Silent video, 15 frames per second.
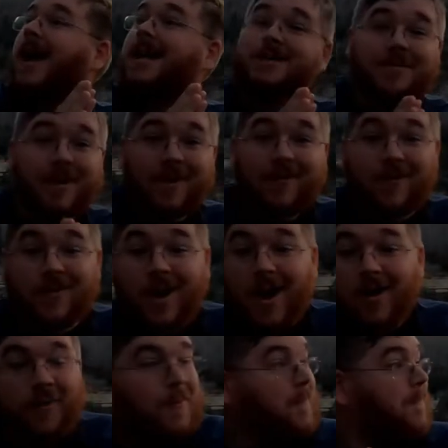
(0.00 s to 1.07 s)
As many of you
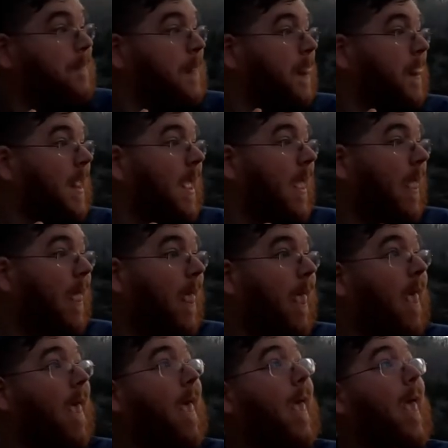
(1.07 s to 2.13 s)
know,
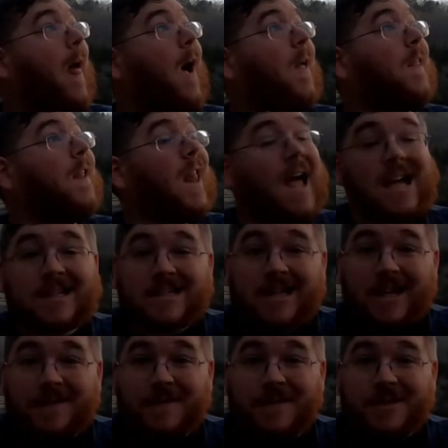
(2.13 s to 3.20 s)
on the last
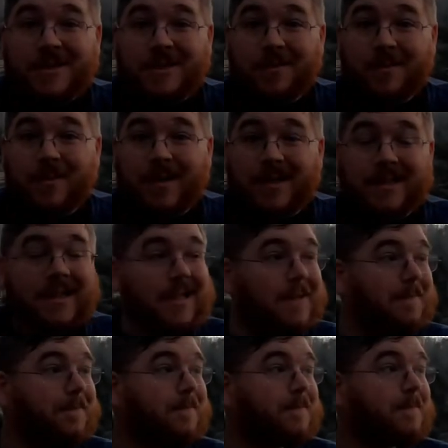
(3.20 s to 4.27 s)
day of fishing that we went and did,